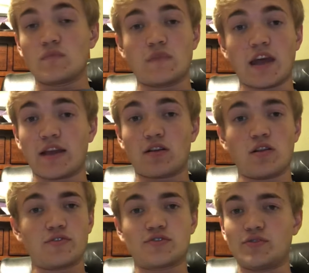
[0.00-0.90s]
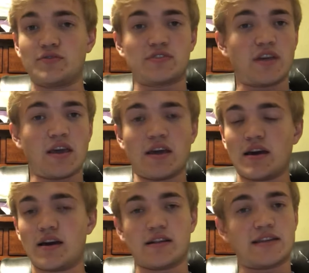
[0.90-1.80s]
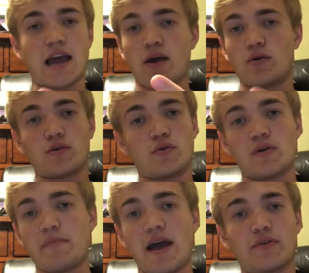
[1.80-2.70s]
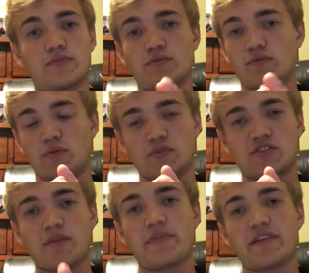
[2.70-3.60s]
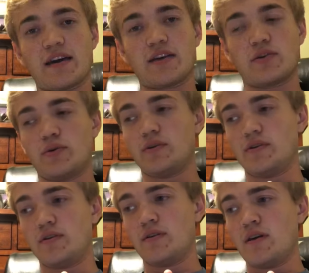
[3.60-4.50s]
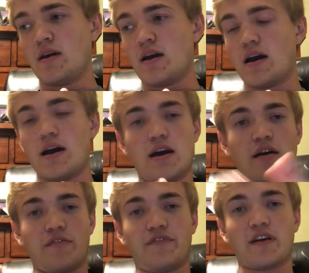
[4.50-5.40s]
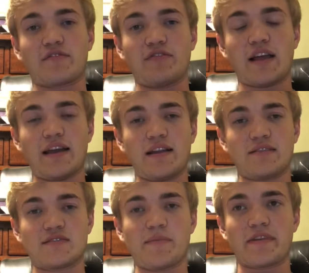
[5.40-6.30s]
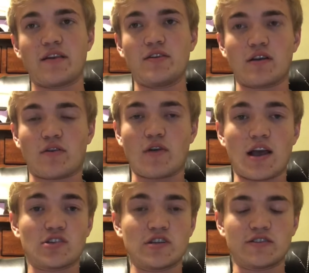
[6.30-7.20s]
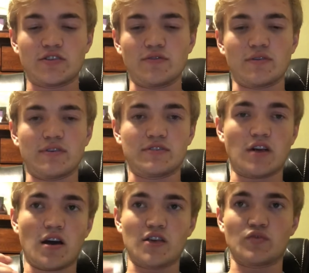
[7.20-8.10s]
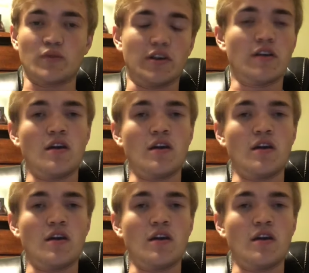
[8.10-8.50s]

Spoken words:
getting close to, say, a tower or a mountain or something that could affect flight and something that you could crash into, TAWS would